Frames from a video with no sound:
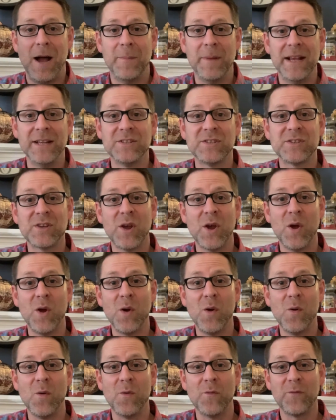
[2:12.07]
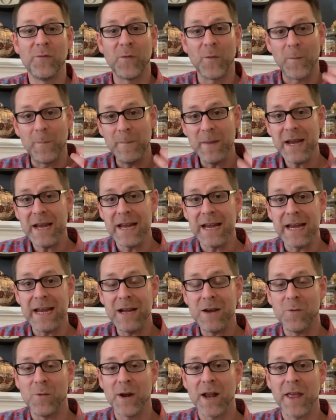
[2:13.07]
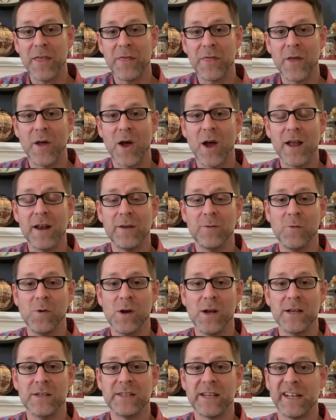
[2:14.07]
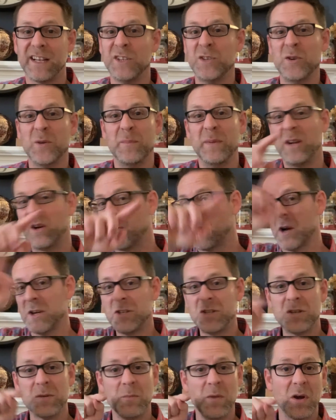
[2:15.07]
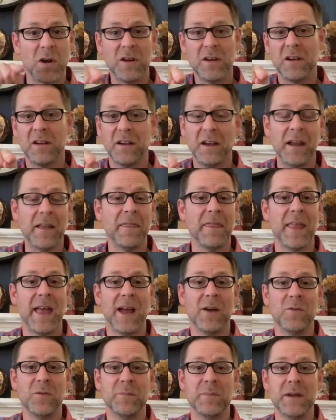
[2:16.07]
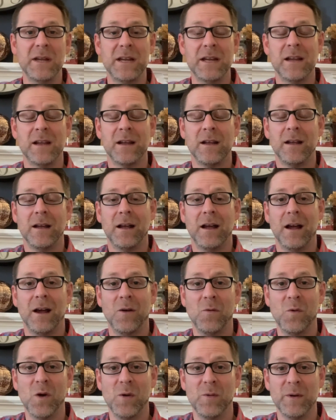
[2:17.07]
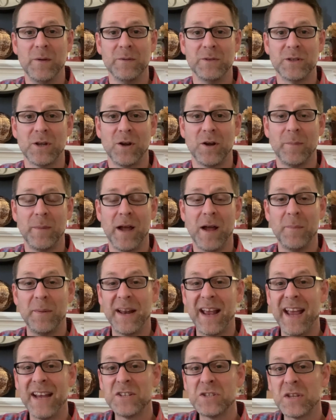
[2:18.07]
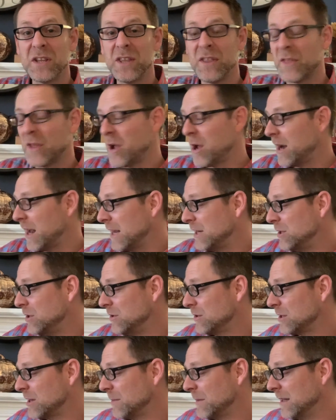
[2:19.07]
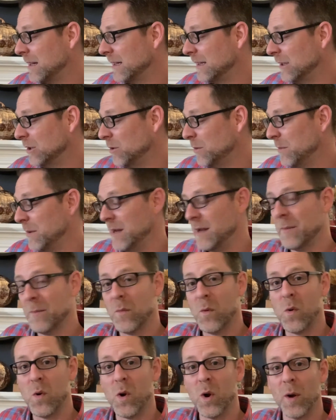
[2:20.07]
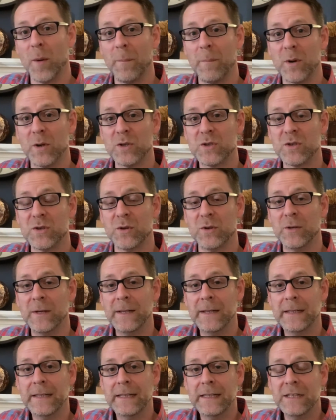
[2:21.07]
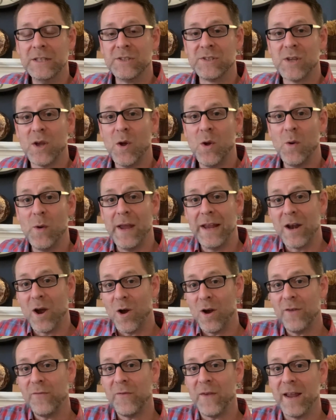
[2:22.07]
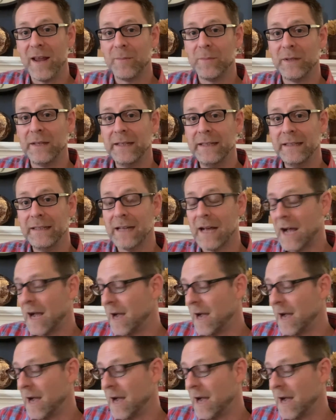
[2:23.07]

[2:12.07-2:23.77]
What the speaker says: And so for me, what I thought was I could do a big question mark, and that would be what we would talk about. But I actually thought I'd do something a little bit more personal. So in our family,